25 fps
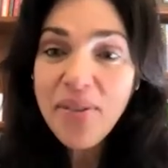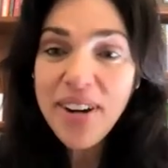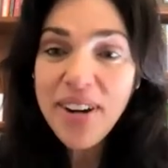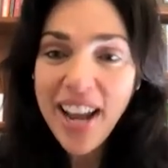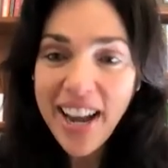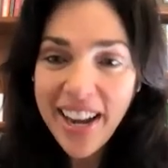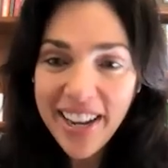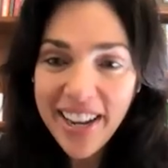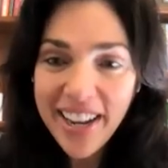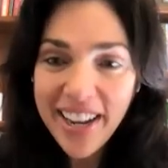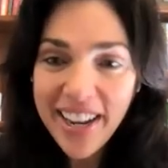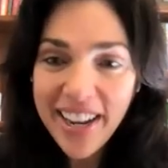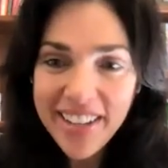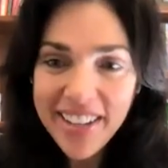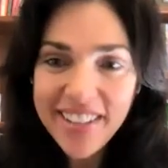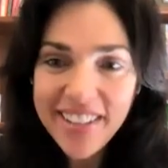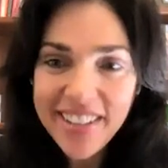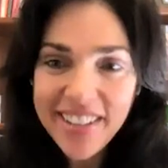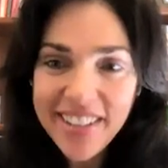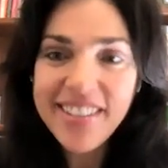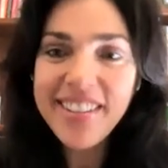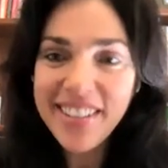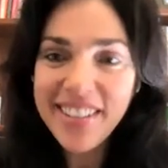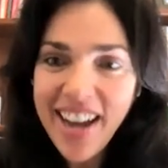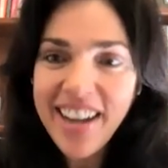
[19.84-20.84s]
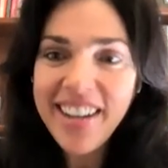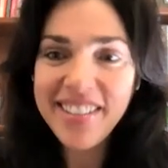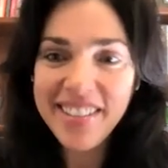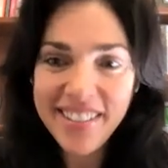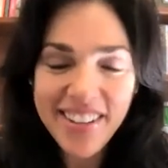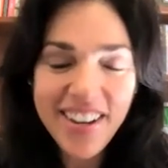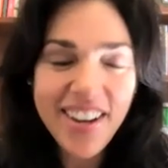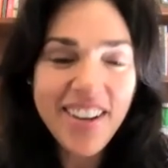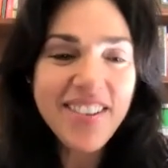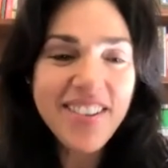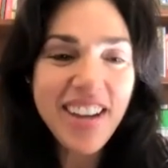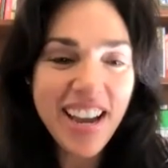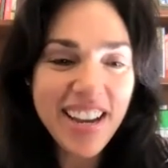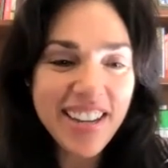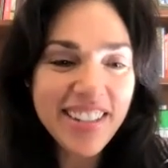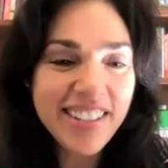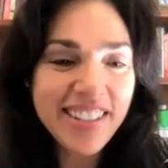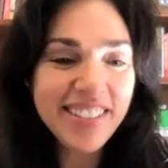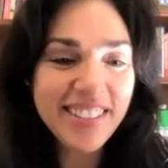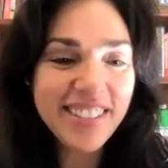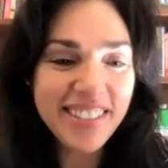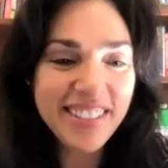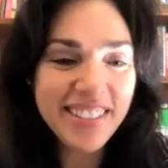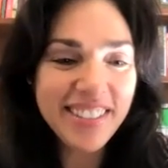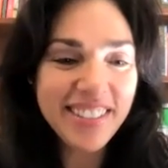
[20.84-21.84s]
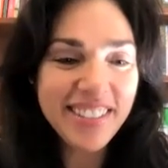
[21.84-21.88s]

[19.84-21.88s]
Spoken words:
Oh, so, nice. Yeah. Nice. Okay.